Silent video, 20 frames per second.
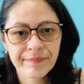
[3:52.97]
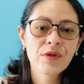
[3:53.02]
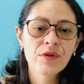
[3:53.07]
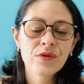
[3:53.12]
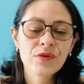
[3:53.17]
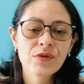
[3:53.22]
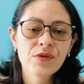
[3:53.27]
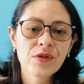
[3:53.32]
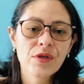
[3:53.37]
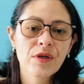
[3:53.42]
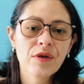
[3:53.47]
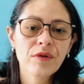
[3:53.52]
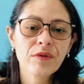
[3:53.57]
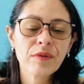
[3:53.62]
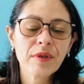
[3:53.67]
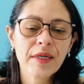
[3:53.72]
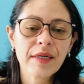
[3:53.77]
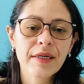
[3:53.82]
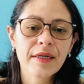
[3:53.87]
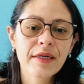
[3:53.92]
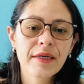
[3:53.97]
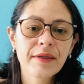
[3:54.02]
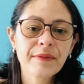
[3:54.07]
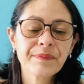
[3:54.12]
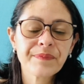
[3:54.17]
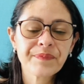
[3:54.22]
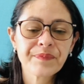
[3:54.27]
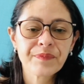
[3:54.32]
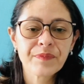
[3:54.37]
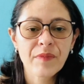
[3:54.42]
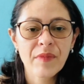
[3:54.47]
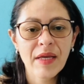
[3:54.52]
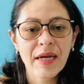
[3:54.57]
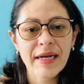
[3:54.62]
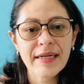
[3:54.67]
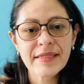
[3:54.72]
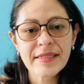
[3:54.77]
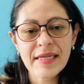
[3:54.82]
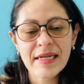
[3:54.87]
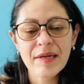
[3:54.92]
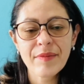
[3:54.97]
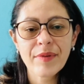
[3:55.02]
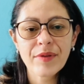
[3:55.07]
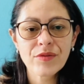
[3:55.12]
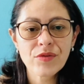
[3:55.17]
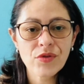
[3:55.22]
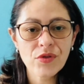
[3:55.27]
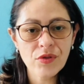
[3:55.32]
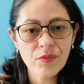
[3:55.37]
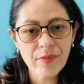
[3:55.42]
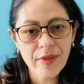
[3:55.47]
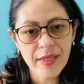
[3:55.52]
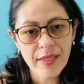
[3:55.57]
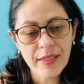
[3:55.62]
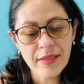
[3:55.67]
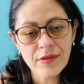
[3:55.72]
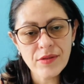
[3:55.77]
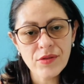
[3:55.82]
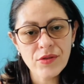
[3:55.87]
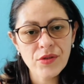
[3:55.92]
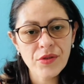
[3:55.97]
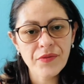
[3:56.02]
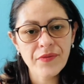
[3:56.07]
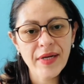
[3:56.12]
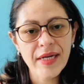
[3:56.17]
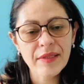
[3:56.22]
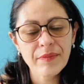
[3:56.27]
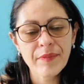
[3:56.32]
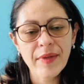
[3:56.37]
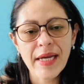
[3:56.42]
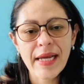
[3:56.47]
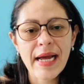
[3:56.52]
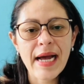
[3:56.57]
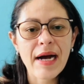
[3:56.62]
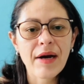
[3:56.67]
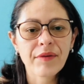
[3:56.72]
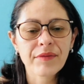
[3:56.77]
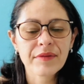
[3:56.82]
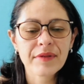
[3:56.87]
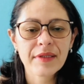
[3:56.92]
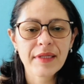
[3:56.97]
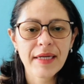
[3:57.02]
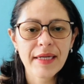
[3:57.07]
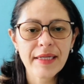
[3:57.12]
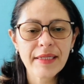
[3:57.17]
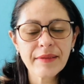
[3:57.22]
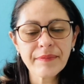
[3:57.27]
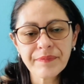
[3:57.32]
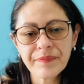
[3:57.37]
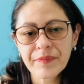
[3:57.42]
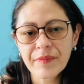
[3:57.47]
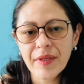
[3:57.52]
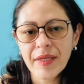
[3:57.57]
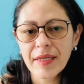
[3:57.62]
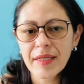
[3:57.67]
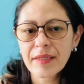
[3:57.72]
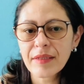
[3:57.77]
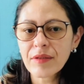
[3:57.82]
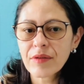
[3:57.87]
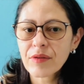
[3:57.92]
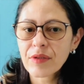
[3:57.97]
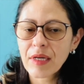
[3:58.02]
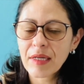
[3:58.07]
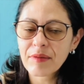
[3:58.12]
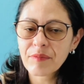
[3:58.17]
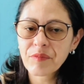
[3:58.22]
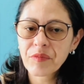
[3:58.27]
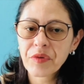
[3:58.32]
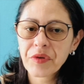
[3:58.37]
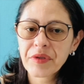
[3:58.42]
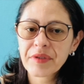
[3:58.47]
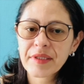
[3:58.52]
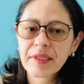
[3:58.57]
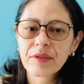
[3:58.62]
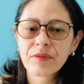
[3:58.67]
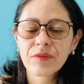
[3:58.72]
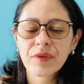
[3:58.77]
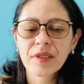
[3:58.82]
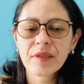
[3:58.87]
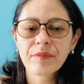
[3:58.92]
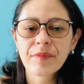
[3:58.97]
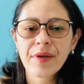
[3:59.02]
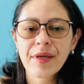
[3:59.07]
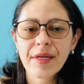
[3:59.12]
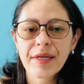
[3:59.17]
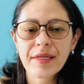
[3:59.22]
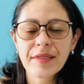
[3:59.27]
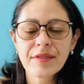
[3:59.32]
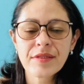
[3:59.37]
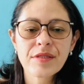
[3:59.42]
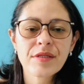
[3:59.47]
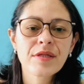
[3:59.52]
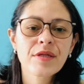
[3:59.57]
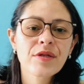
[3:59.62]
So I take about 2 minutes to write my outline and not more than 1 minute